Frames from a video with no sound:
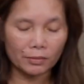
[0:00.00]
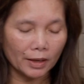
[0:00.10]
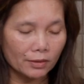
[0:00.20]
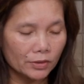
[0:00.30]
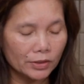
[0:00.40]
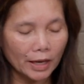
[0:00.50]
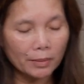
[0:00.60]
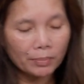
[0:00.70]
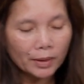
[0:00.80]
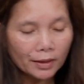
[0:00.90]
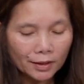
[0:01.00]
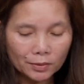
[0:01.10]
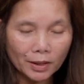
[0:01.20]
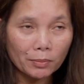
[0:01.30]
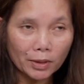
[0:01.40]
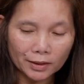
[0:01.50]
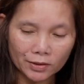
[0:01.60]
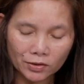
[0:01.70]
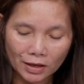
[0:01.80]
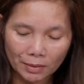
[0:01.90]
a round shape. That's why I brought
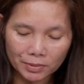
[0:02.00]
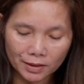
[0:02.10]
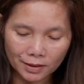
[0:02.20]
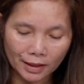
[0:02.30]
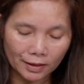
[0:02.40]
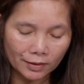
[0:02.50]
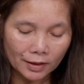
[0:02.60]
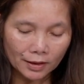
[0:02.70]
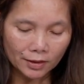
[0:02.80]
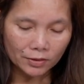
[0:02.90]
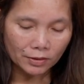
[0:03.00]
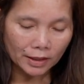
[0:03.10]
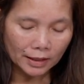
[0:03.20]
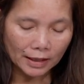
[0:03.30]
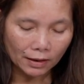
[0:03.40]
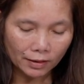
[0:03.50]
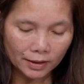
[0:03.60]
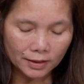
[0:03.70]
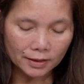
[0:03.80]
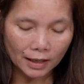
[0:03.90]
this chopstick, kind of straighten it out
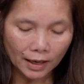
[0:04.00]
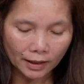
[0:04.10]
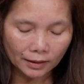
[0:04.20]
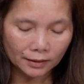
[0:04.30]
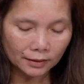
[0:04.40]
because it's hot.